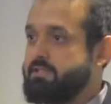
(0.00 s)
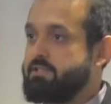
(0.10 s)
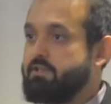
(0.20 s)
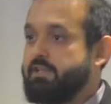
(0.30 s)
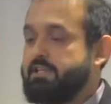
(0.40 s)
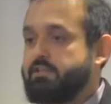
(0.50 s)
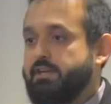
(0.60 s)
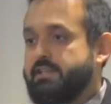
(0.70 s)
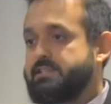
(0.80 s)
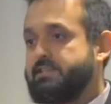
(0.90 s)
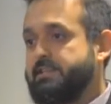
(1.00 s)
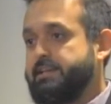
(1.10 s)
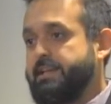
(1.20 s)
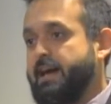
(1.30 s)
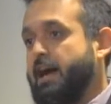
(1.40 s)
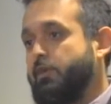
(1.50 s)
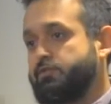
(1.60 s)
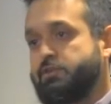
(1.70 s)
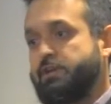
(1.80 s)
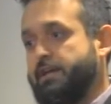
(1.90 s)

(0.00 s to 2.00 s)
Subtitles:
so you need to get the data out